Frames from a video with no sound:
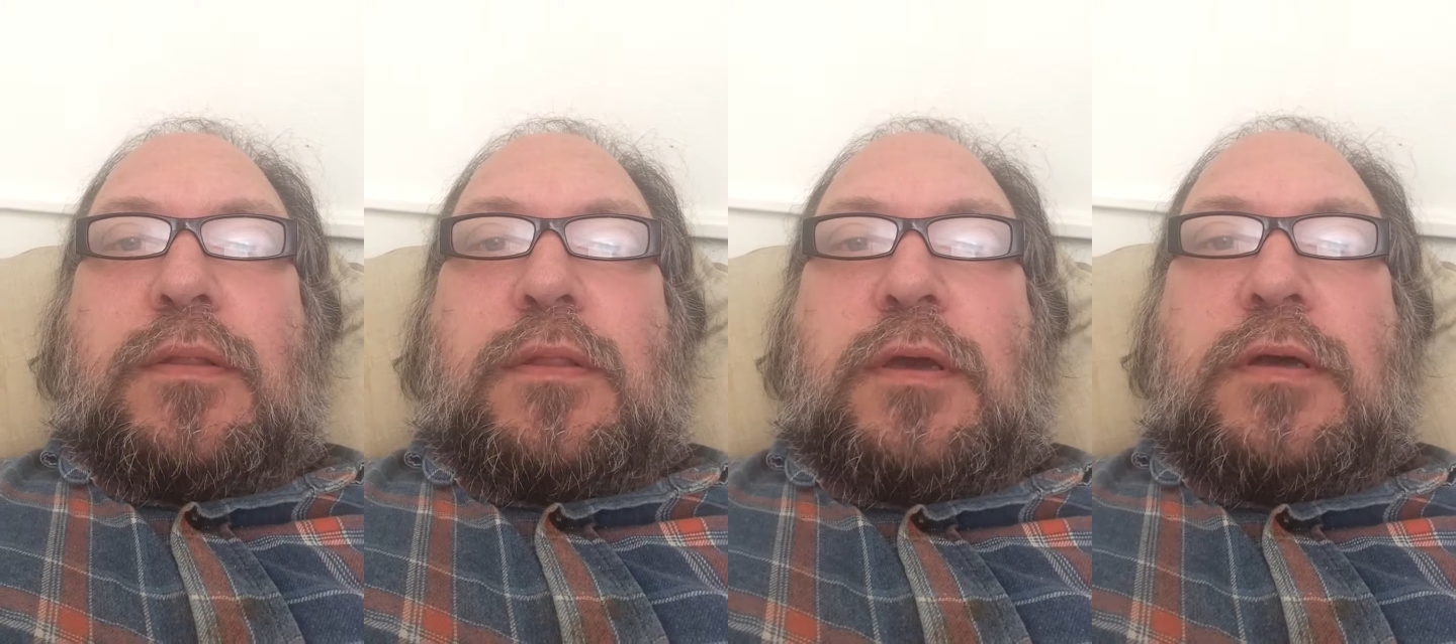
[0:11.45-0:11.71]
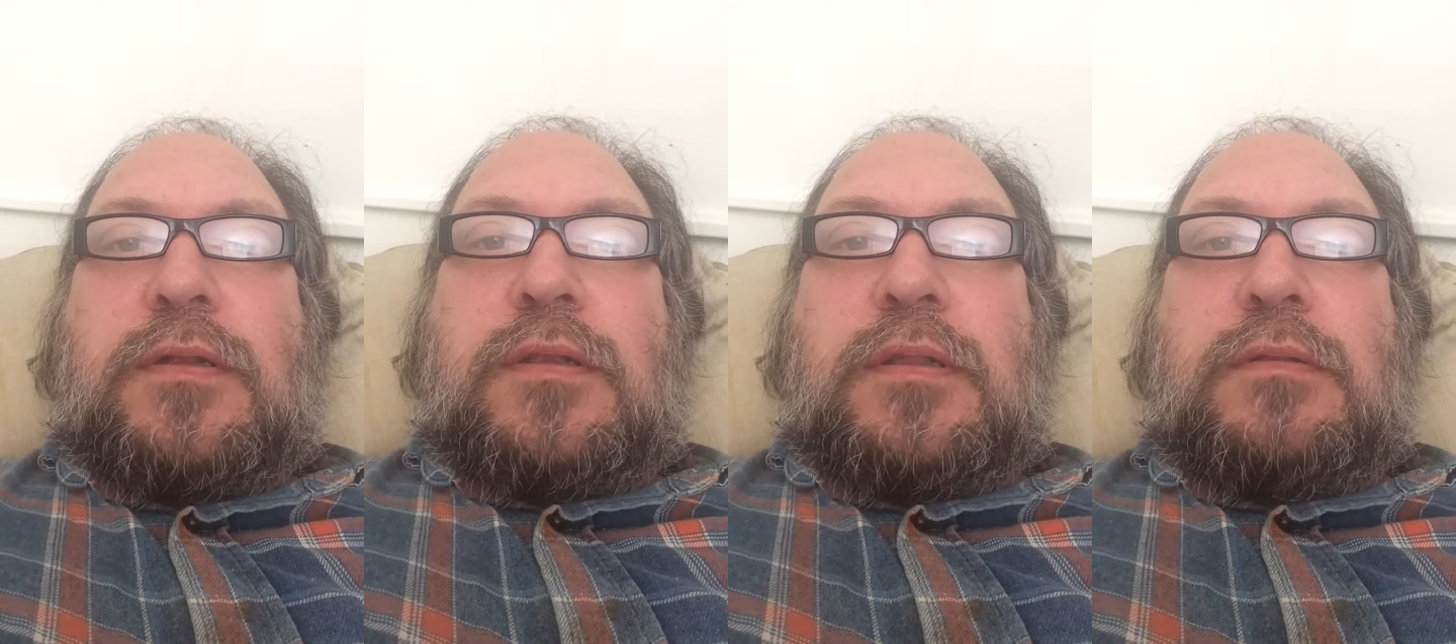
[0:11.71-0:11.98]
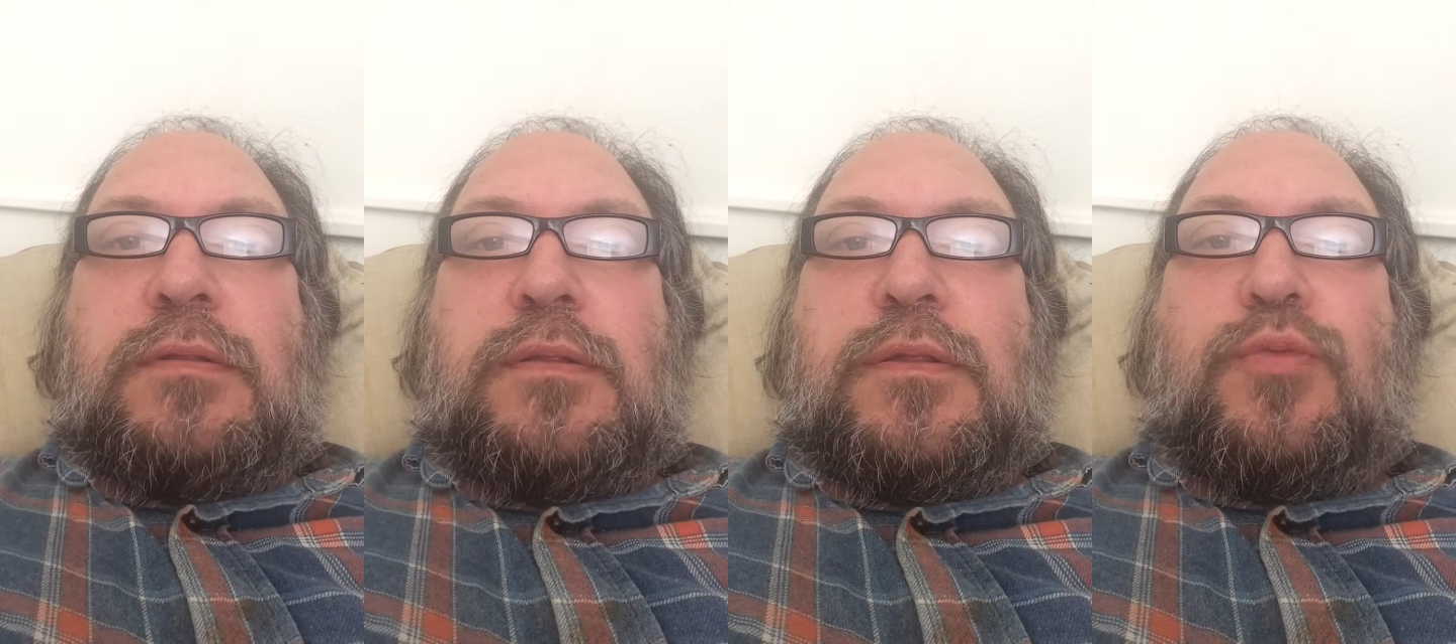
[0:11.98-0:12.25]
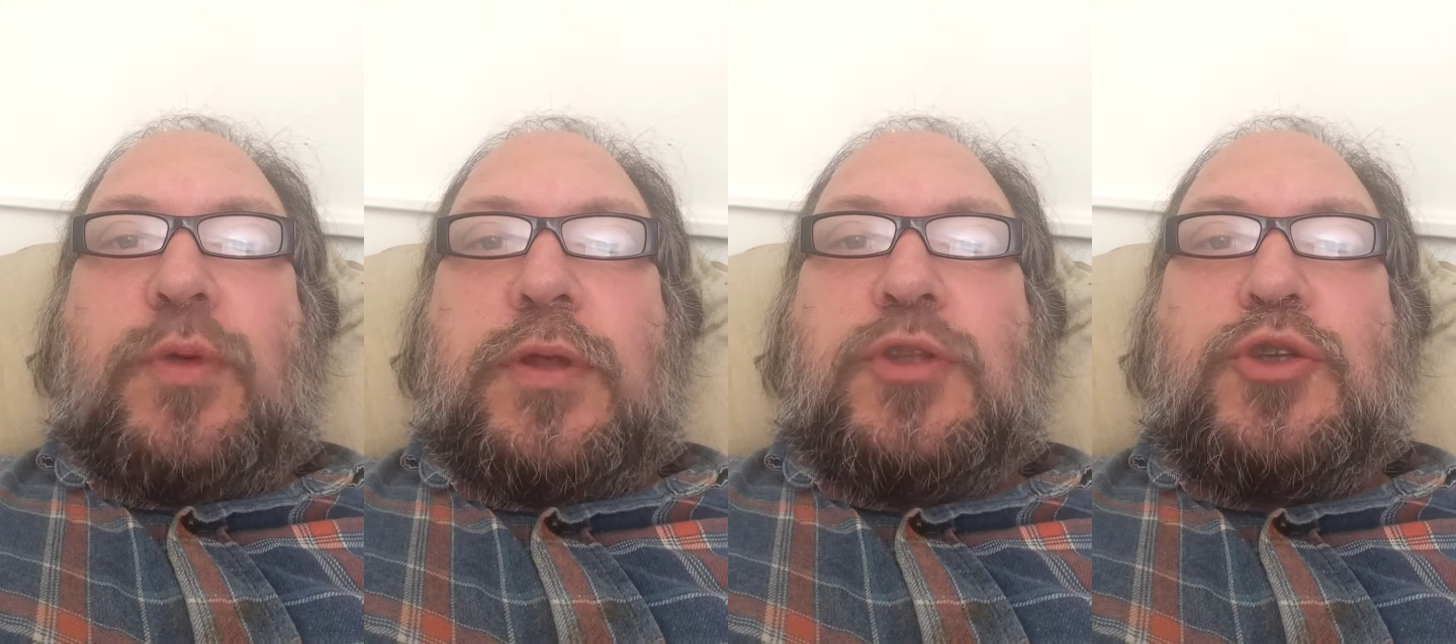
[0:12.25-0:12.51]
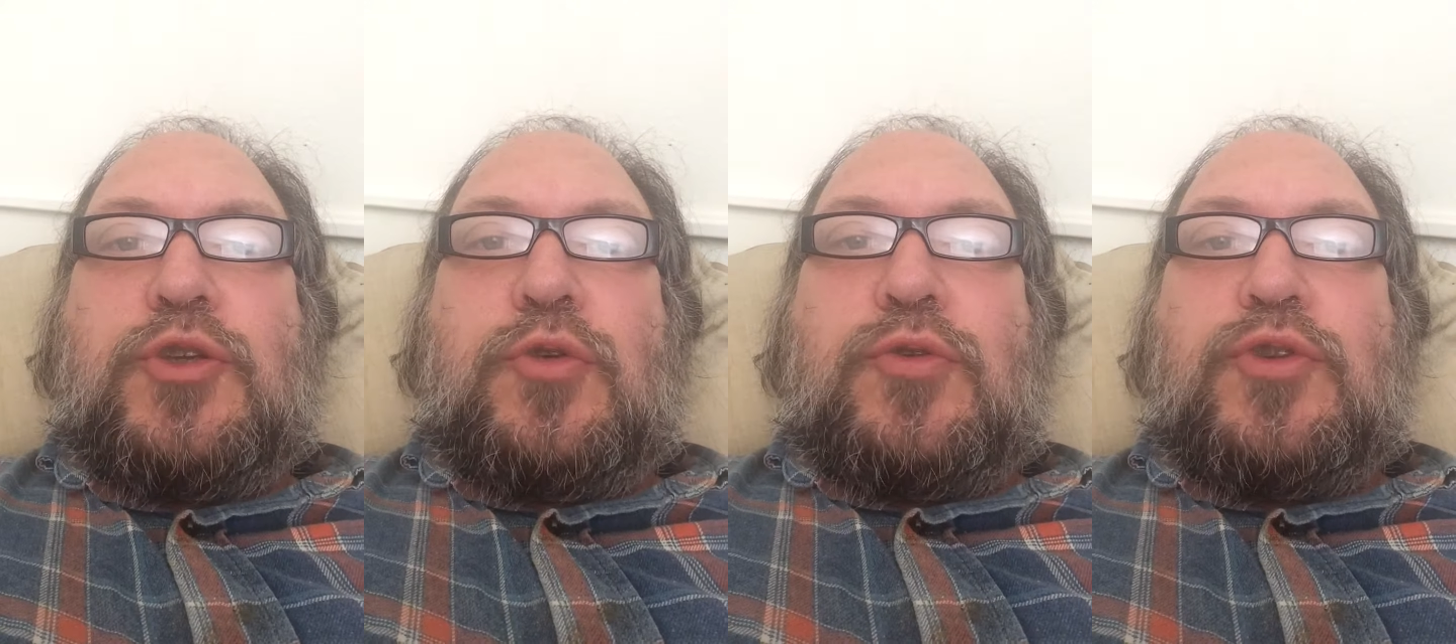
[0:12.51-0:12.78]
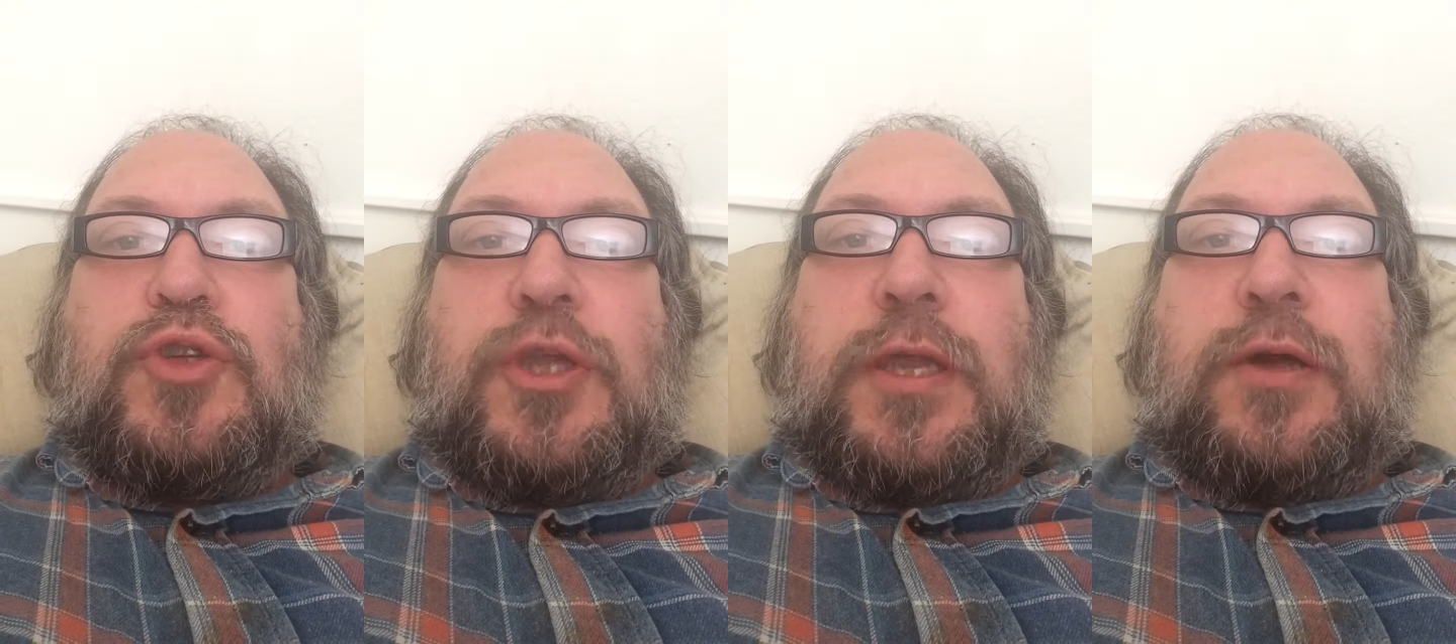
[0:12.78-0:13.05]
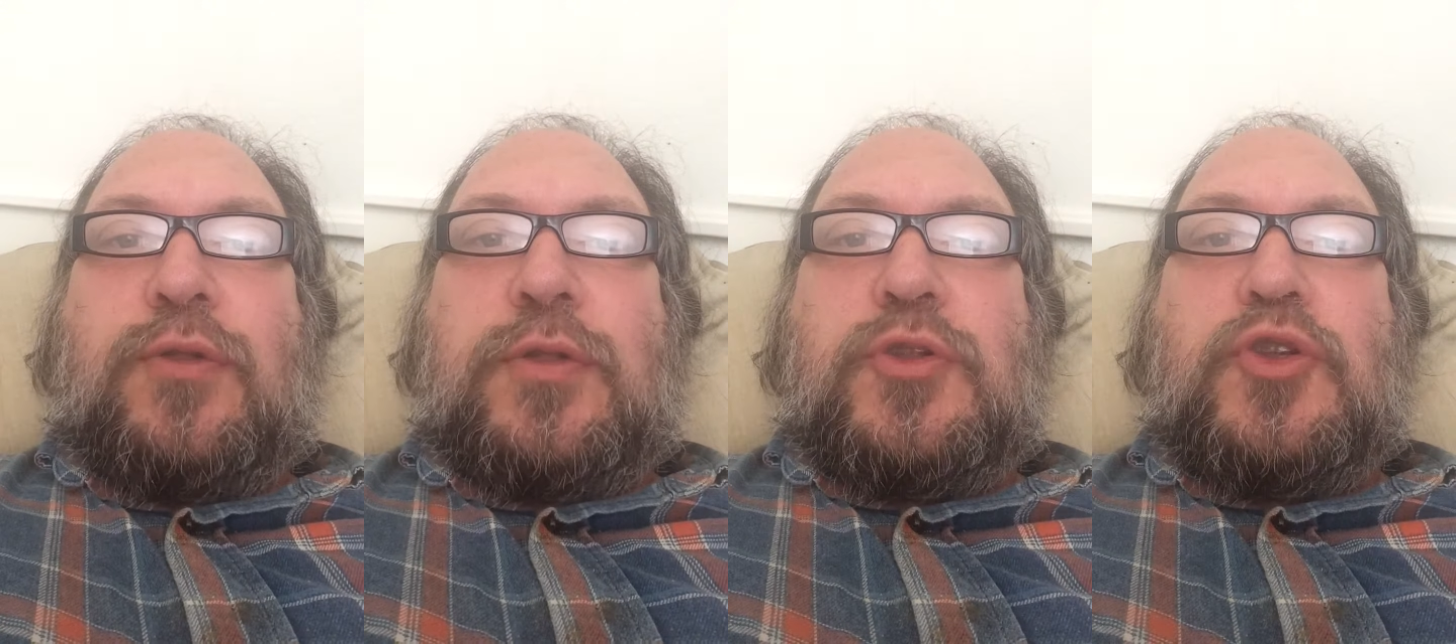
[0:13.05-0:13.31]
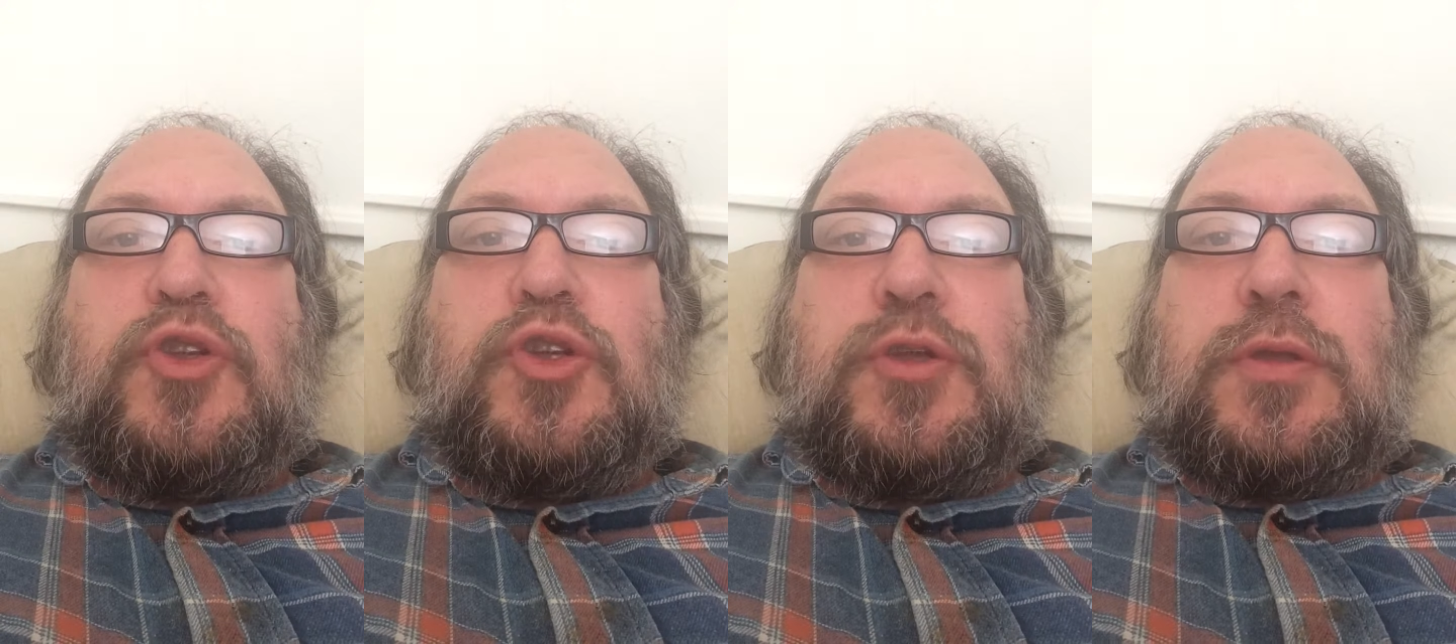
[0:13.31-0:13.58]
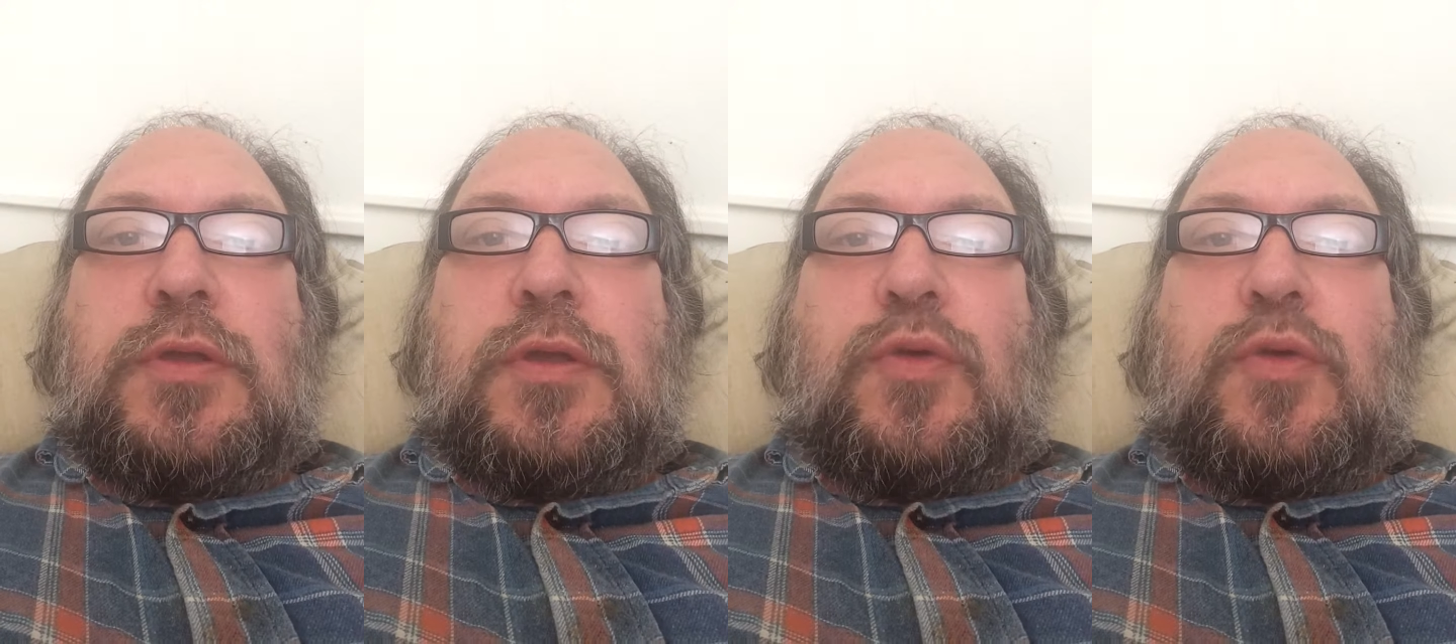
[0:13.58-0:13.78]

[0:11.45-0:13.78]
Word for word: Tucked In Sweatshirt Challenge,